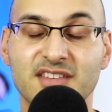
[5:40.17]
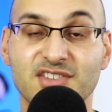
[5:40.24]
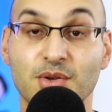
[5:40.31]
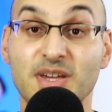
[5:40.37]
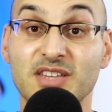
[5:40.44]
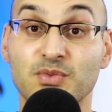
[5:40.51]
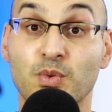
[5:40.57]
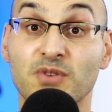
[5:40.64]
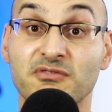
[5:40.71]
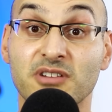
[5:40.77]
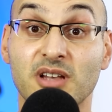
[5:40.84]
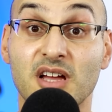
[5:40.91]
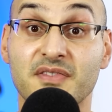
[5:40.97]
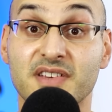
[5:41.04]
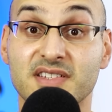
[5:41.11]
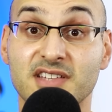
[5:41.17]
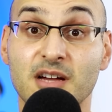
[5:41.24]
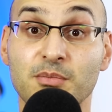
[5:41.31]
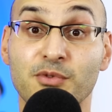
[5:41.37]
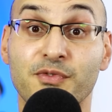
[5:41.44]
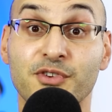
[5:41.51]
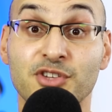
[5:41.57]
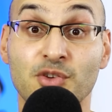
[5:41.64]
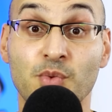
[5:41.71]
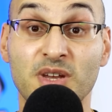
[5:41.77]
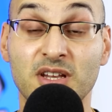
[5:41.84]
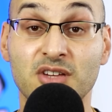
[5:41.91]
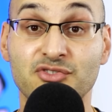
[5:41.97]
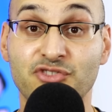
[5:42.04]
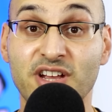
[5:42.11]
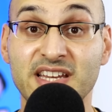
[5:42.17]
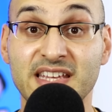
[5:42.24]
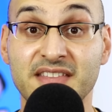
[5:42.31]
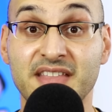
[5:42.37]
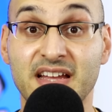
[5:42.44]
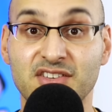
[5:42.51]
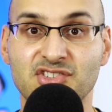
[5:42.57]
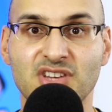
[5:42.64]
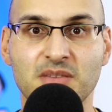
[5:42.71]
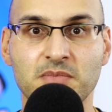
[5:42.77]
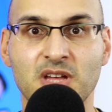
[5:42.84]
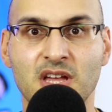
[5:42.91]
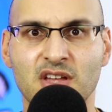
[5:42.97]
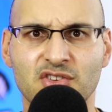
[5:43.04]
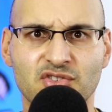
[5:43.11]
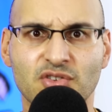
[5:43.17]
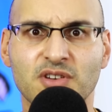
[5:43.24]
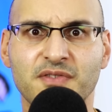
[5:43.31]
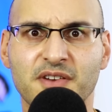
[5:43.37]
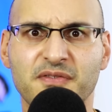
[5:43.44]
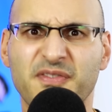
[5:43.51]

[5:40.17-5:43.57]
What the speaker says: And so here's one real life example for you. When I was training in that gym sort of at